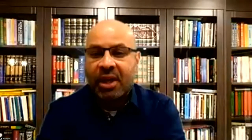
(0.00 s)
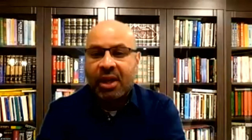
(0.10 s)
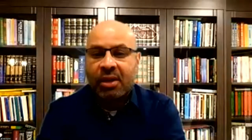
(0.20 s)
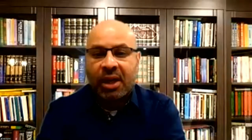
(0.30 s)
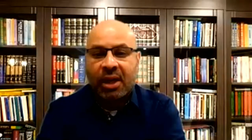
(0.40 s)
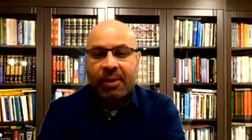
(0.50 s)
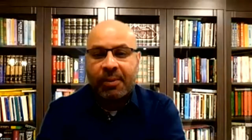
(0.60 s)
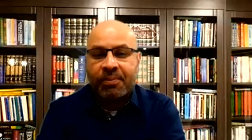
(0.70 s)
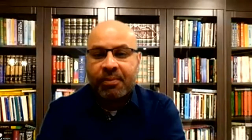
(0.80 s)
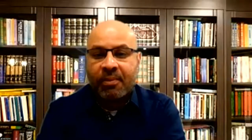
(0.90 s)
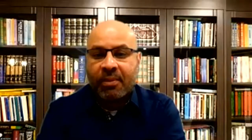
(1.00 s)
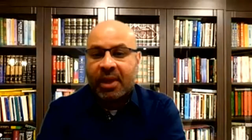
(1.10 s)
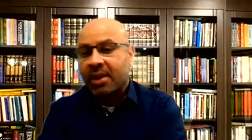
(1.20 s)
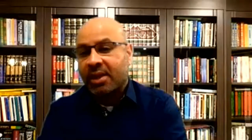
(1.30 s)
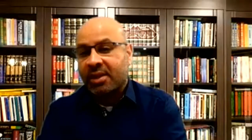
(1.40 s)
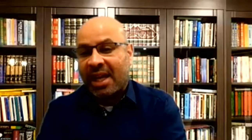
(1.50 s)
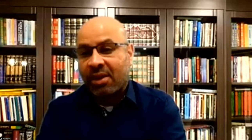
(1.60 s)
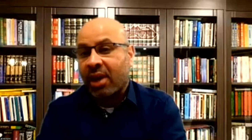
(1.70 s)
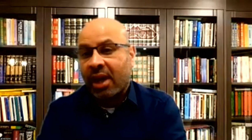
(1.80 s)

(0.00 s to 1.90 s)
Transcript: Um, is that okay?